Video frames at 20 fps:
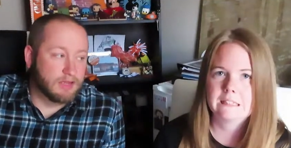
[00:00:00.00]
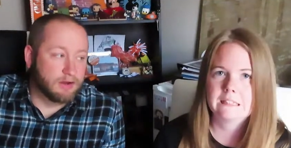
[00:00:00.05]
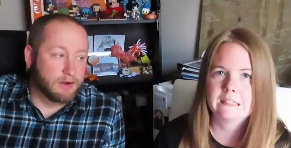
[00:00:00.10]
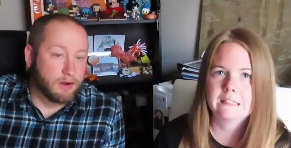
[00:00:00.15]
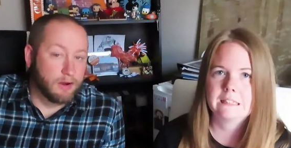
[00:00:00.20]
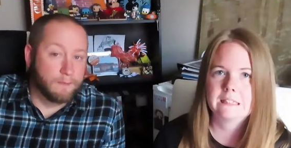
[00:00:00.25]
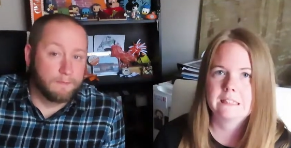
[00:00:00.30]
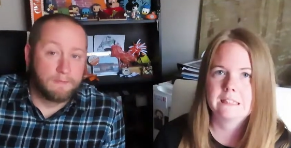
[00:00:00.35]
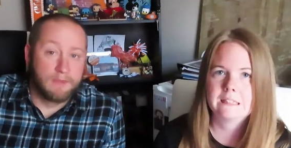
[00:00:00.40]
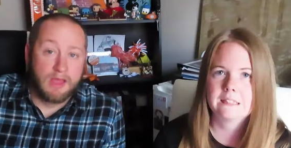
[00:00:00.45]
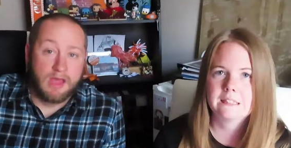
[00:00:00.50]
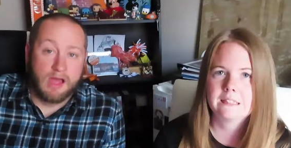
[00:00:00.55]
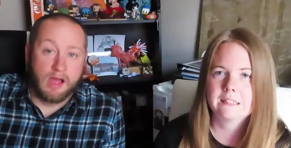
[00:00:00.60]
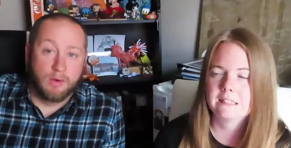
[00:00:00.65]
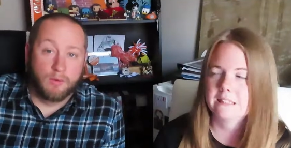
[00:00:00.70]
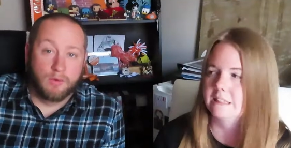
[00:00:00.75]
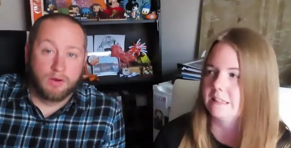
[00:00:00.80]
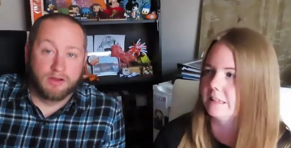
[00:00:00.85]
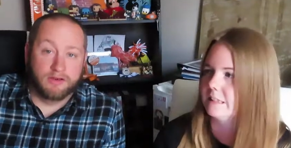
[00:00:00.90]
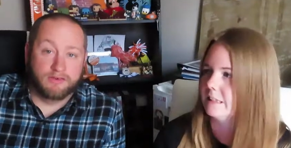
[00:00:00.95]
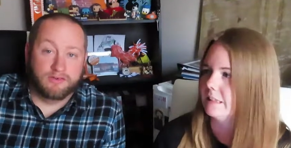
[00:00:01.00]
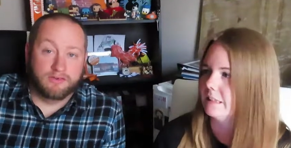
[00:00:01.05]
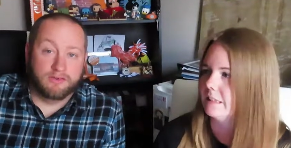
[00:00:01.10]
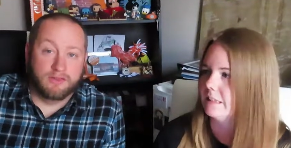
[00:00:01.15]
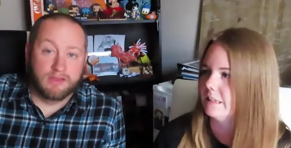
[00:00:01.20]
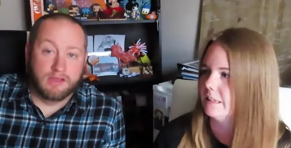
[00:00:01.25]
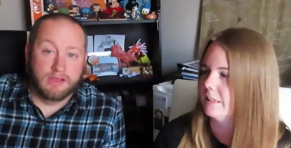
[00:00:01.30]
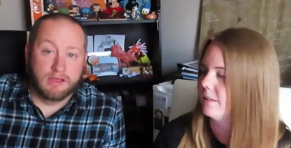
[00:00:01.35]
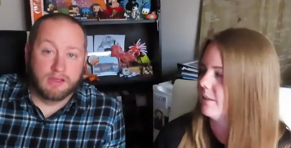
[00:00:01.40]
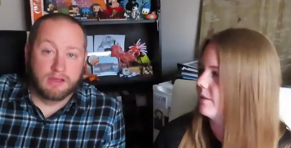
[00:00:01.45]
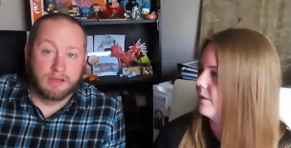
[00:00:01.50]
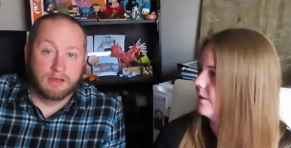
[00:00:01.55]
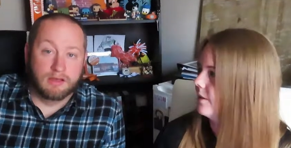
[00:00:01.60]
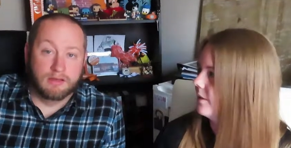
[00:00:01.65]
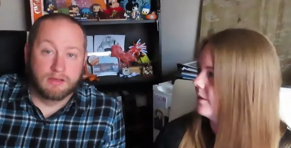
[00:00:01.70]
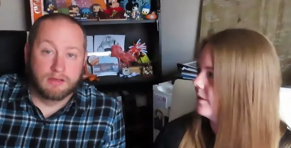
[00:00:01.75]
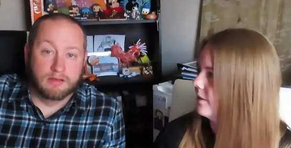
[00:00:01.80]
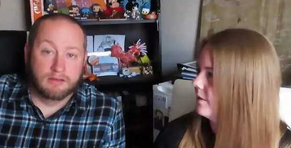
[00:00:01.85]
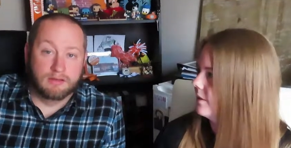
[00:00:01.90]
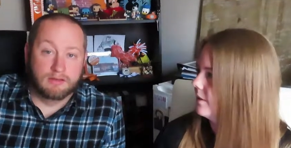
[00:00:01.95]
Speaker 1: I don't know. I watched the
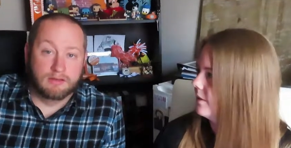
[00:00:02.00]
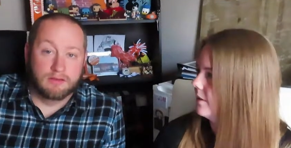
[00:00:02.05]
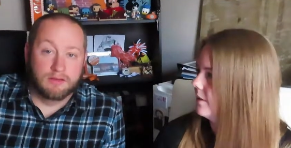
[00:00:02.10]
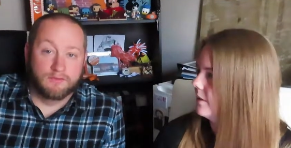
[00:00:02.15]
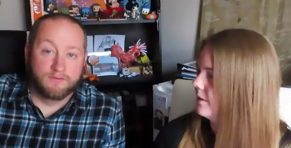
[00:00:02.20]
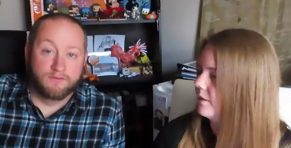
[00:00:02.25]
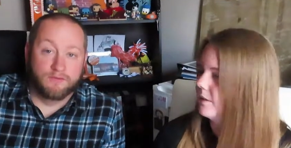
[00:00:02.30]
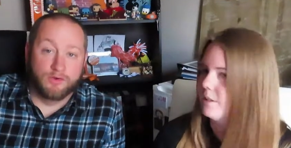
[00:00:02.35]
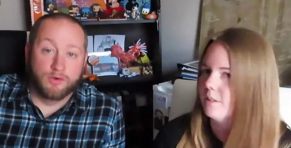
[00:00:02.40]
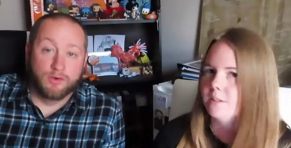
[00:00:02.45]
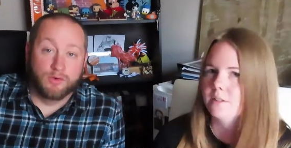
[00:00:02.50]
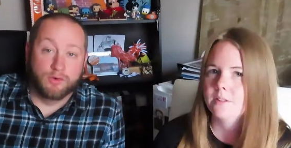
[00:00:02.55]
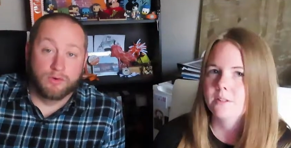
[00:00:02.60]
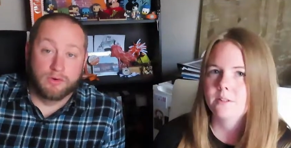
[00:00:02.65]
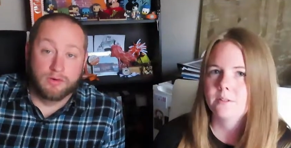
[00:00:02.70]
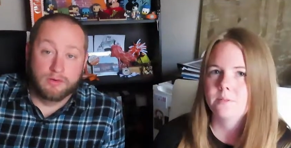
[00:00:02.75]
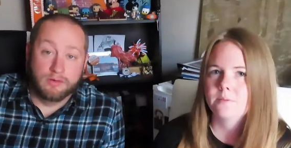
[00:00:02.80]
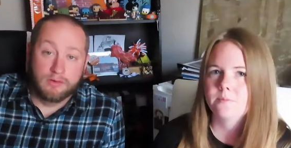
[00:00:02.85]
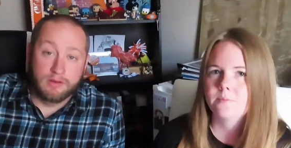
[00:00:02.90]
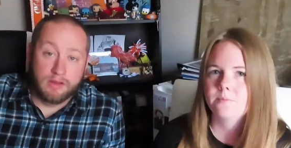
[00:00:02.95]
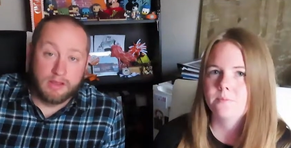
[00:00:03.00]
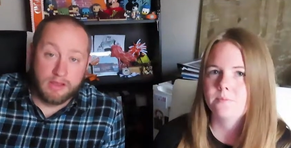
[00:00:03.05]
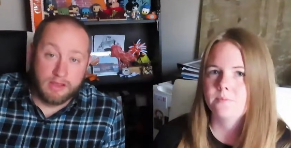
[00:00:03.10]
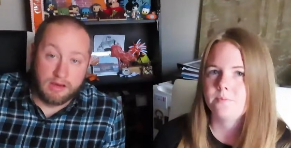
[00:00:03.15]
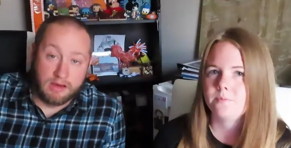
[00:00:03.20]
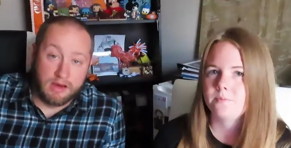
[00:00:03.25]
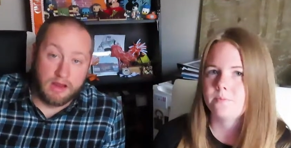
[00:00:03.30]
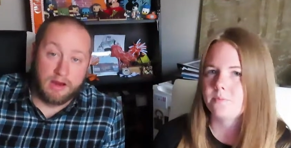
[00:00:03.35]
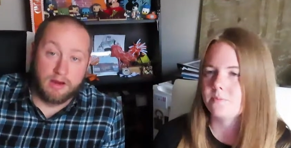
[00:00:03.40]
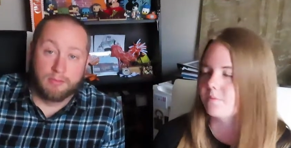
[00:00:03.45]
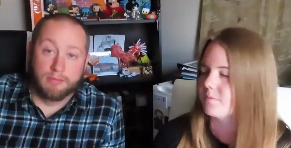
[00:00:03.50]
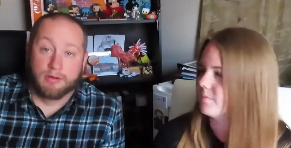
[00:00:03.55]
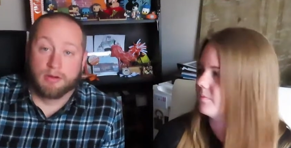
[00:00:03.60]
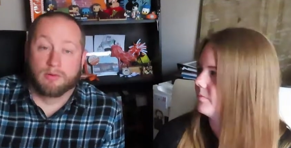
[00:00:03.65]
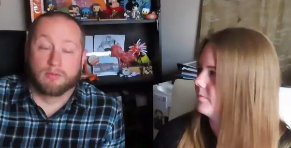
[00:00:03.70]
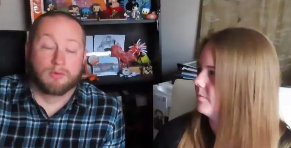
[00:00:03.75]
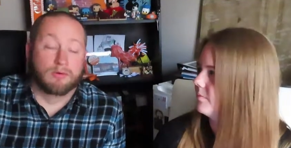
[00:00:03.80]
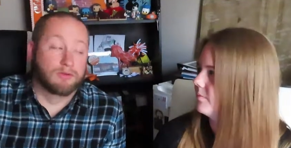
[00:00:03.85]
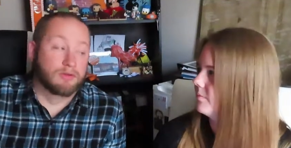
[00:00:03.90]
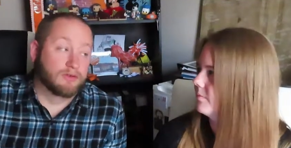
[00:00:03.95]
uh, the food in Harry
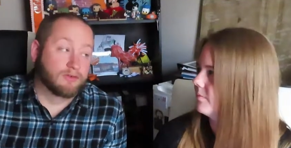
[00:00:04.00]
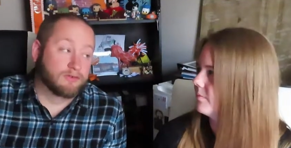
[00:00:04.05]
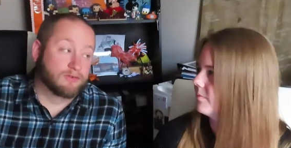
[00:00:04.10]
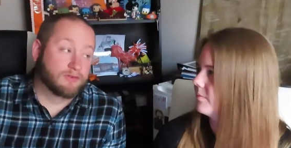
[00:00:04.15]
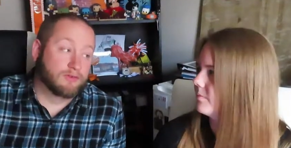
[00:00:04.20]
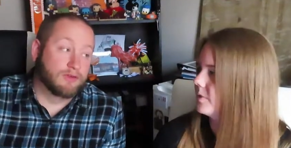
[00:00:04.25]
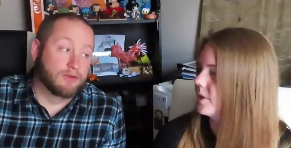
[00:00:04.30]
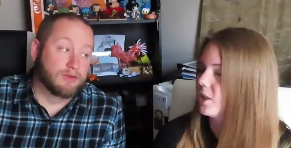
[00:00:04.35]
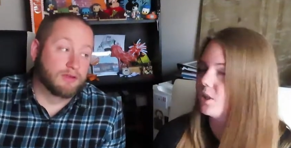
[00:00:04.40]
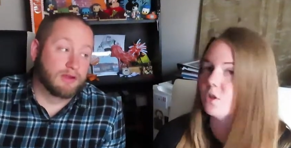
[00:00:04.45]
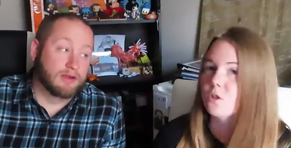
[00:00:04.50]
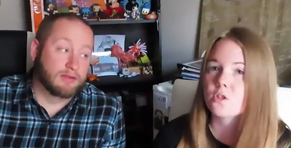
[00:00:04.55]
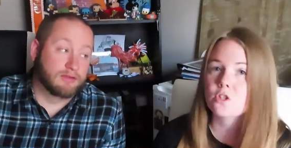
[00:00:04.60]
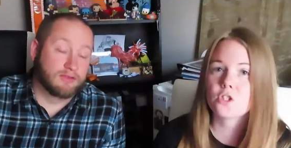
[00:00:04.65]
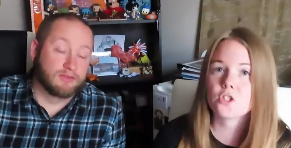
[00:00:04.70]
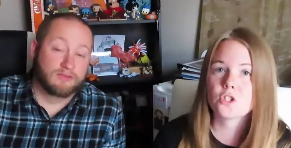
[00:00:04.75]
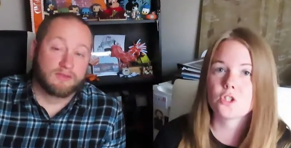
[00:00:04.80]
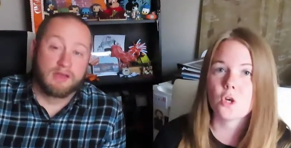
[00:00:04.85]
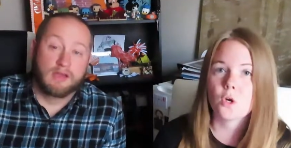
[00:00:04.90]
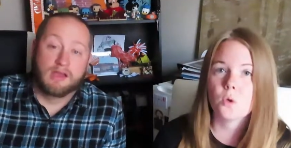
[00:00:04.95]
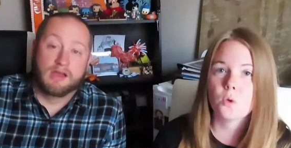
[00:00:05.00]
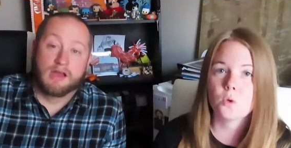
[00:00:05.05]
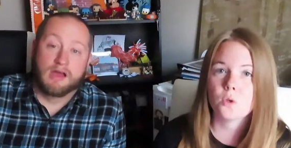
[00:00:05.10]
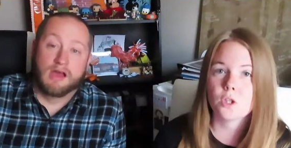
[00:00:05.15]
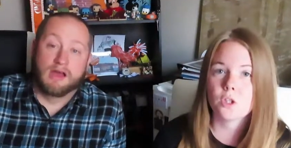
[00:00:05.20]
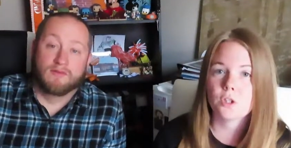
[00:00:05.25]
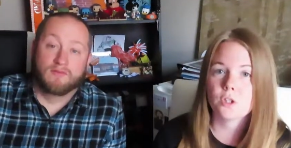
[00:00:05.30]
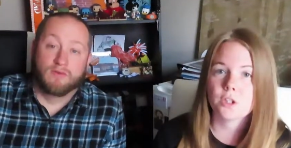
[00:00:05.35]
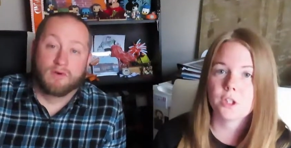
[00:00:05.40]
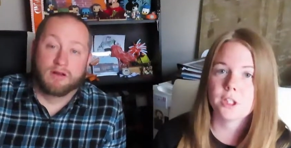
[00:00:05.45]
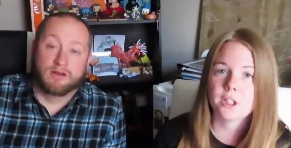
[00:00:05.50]
Potter looks good. That's it's so good. I